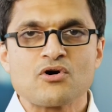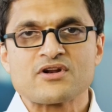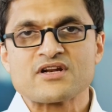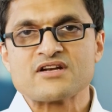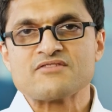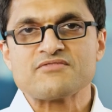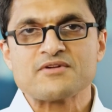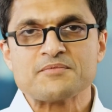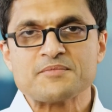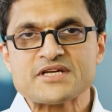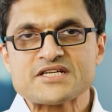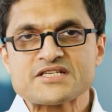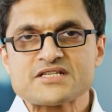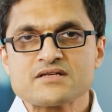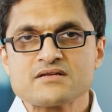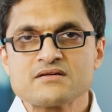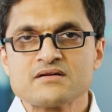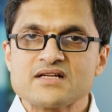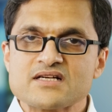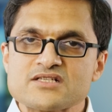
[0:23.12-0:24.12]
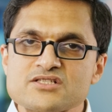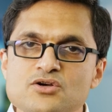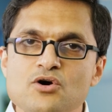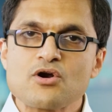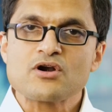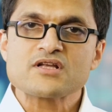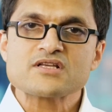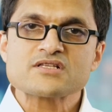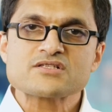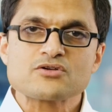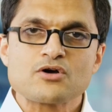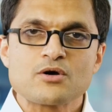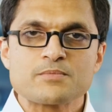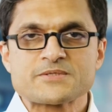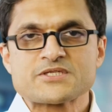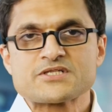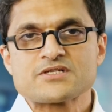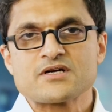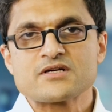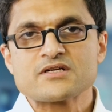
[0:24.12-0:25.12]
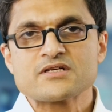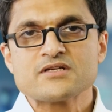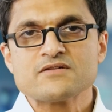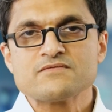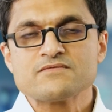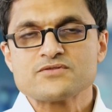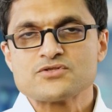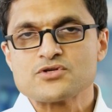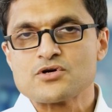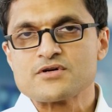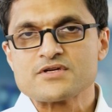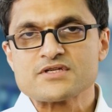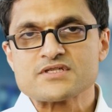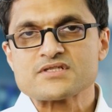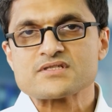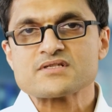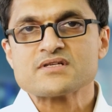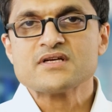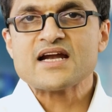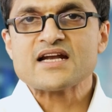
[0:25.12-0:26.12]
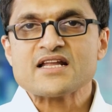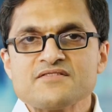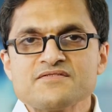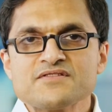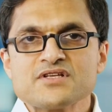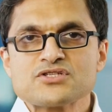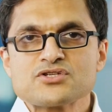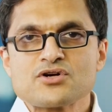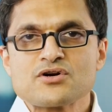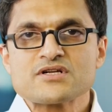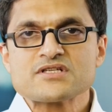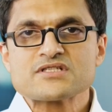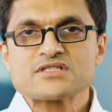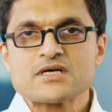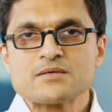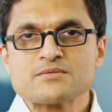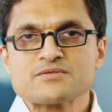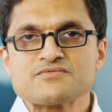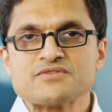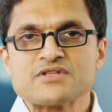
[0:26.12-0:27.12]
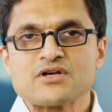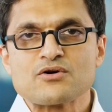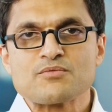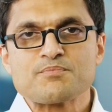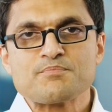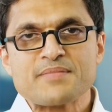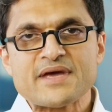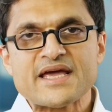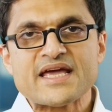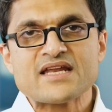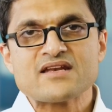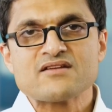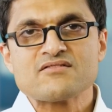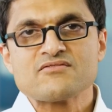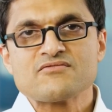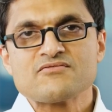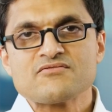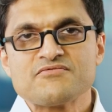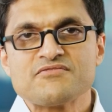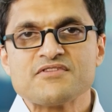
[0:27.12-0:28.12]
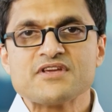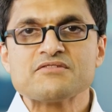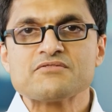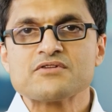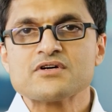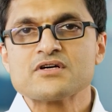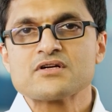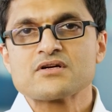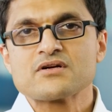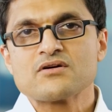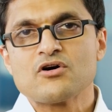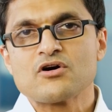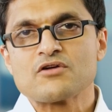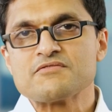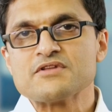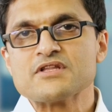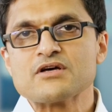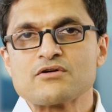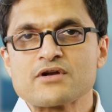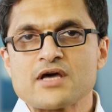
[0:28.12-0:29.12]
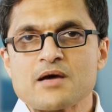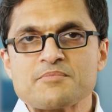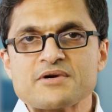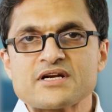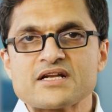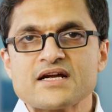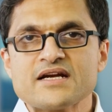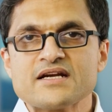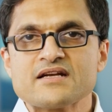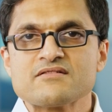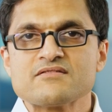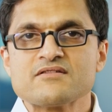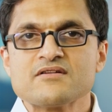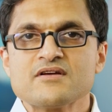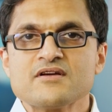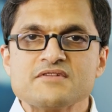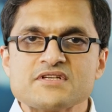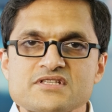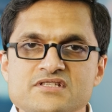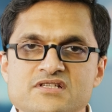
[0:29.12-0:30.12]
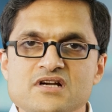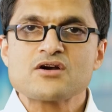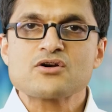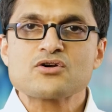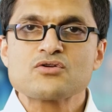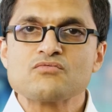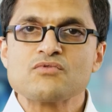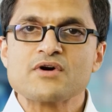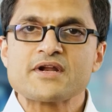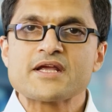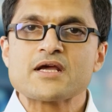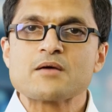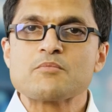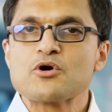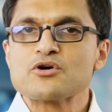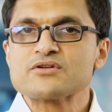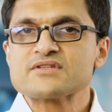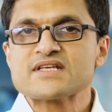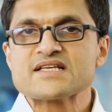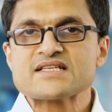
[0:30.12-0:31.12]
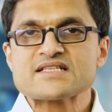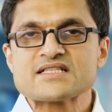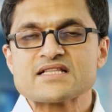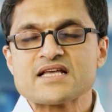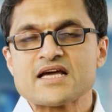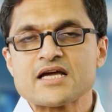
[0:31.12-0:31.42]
or inflammation, that's called as obstructive jaundice. And if the jaundice comes without pain, fever, or without appetite, we start to worry about things